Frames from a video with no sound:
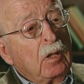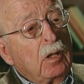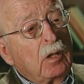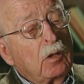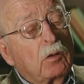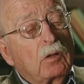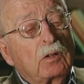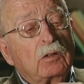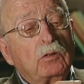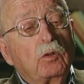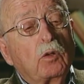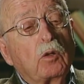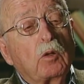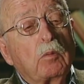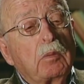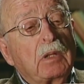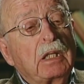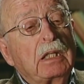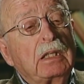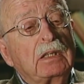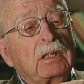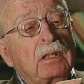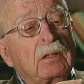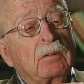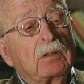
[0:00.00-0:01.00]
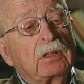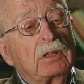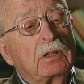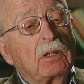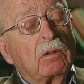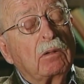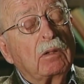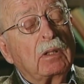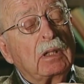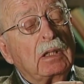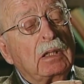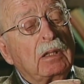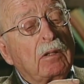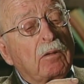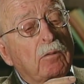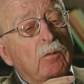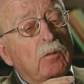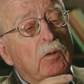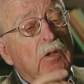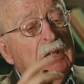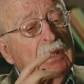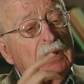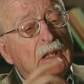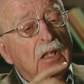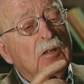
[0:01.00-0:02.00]
Because normally serotonin, of
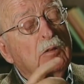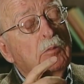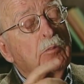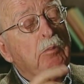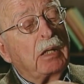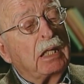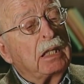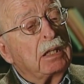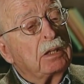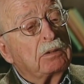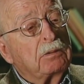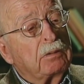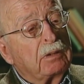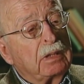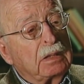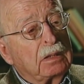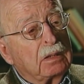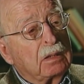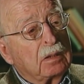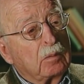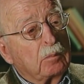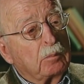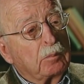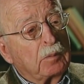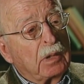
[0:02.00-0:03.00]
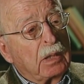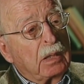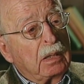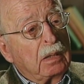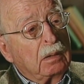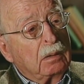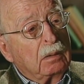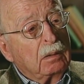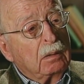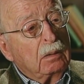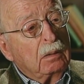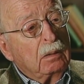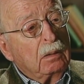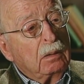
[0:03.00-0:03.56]
course, doesn't penetrate to the brain